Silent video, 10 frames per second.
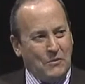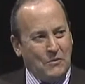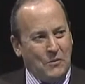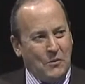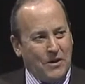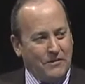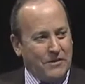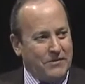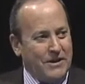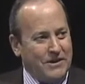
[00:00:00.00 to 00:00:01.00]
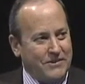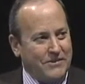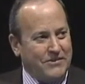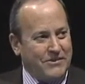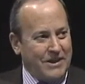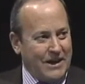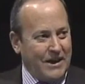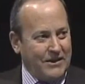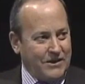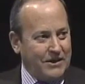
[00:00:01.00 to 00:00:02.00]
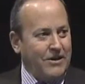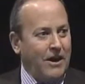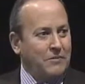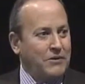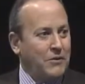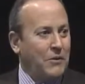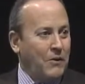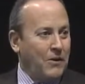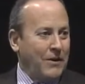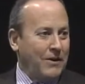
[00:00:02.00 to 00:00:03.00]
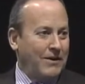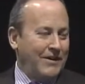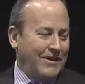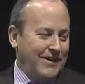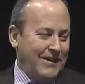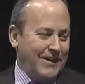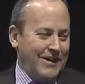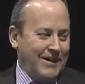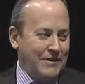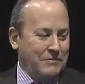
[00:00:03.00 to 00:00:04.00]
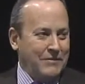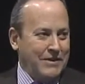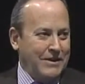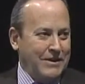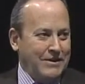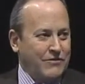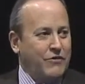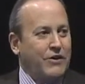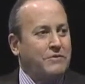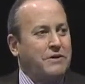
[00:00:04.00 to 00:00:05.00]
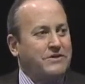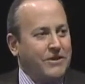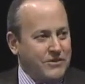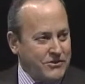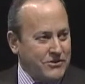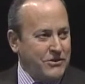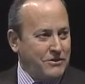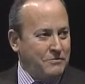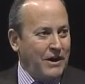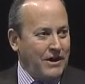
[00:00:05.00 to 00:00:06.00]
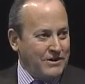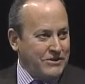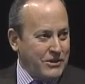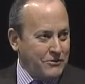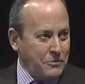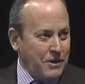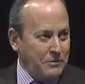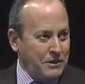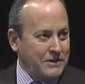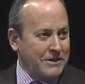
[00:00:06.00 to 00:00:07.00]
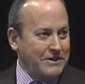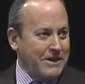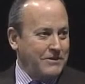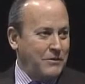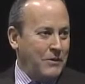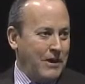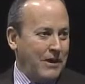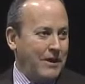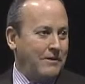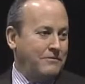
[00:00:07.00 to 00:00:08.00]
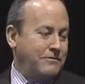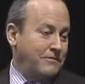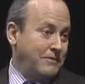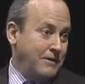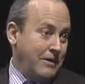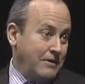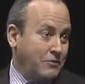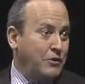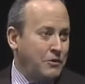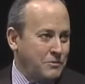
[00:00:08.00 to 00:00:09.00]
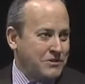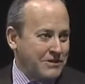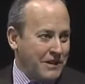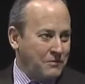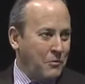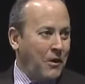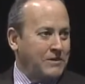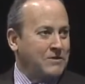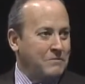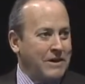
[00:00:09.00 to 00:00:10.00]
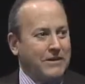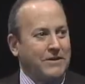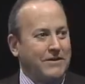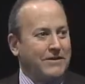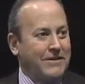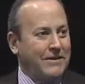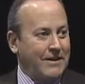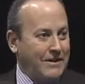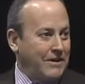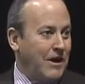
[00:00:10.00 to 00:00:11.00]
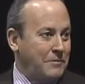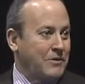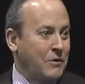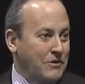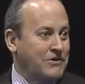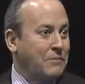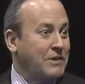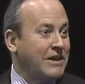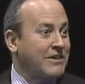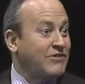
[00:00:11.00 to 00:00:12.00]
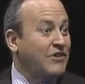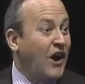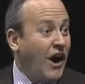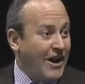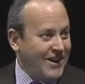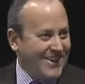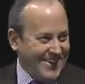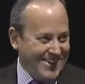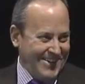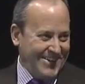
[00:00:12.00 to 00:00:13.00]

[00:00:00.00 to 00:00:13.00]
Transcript: one of the things that I think Common Core, it's very misunderstood by the general public, and then you have groups that want to make Common Core something it's not. Mm-hmm.